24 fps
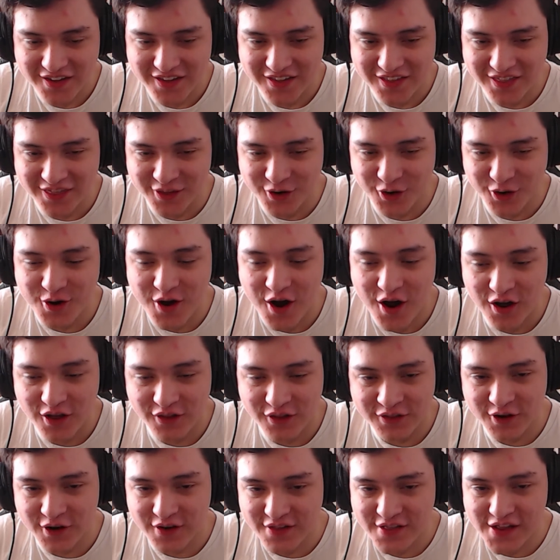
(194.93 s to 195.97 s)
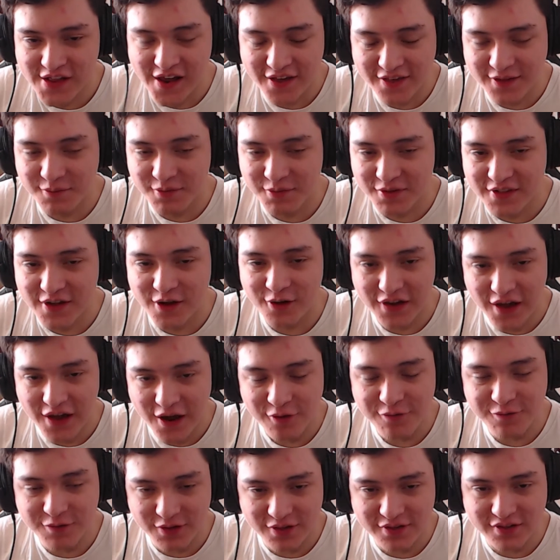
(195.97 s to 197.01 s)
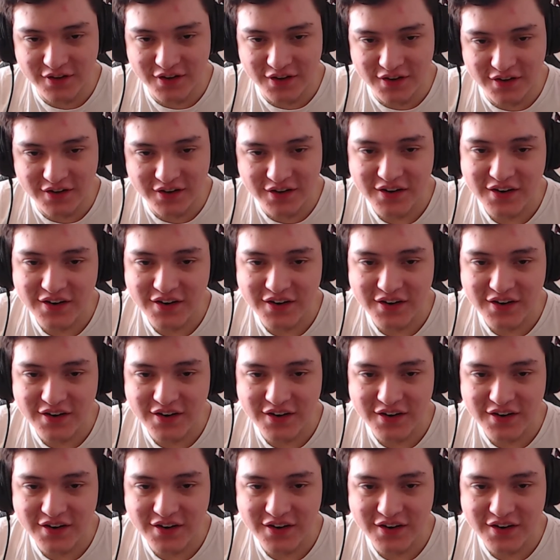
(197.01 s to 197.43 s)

His last name is now Laufey's son.